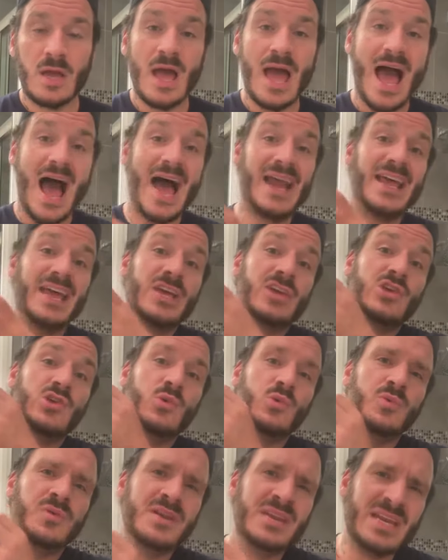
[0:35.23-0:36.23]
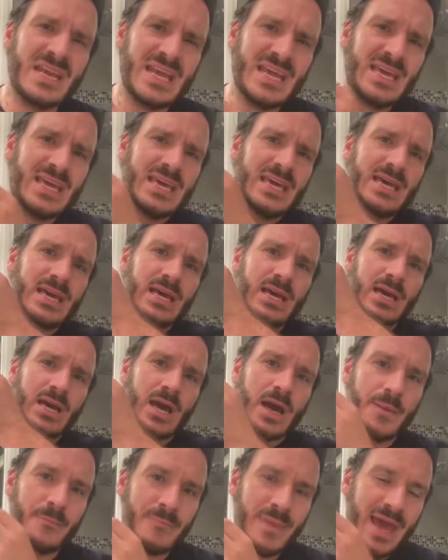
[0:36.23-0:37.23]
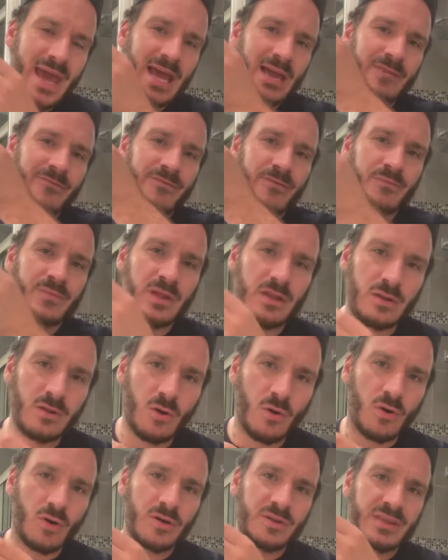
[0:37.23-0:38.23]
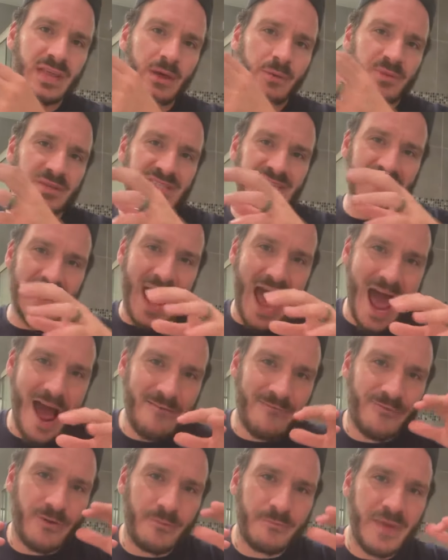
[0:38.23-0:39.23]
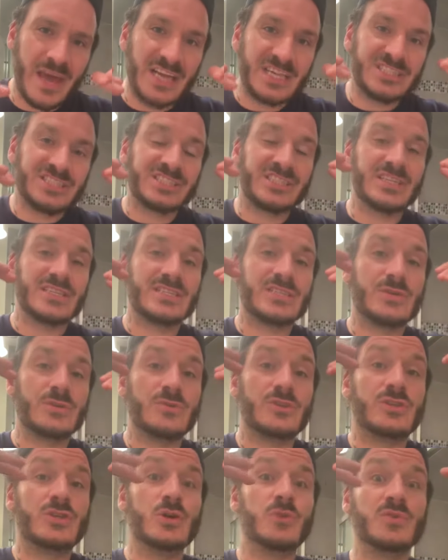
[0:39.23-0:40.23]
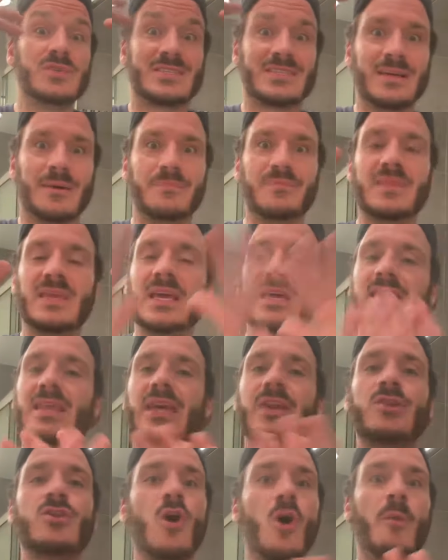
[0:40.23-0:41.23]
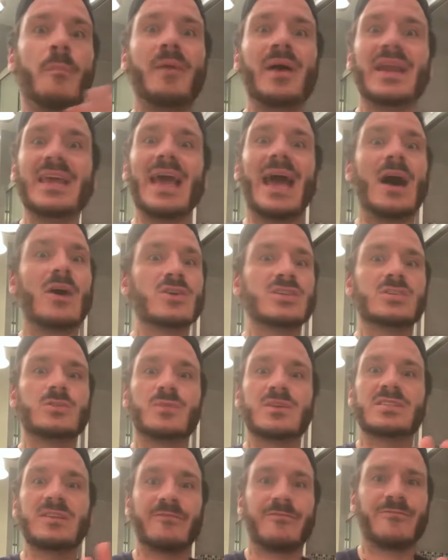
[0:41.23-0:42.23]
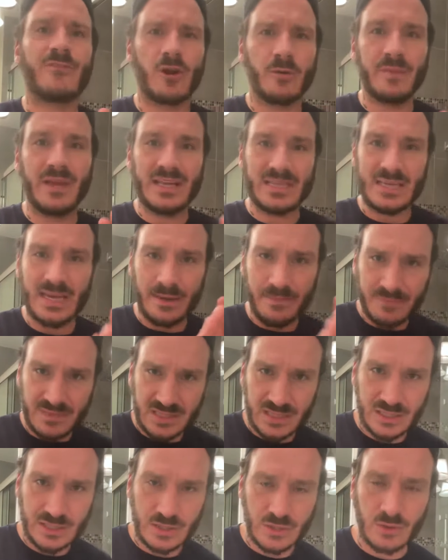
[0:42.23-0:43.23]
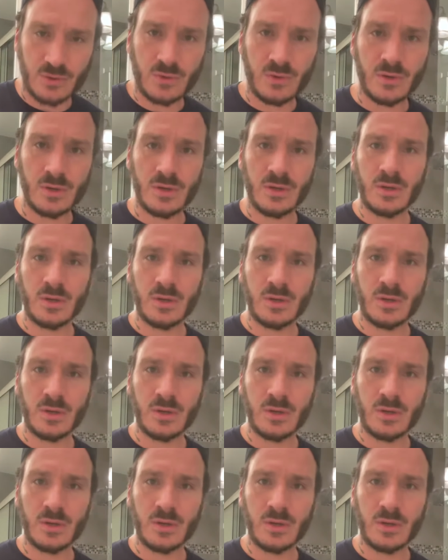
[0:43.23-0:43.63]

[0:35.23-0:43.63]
had a unique command from the Lord that was an affirmation to do something that nobody else was affirming him to do.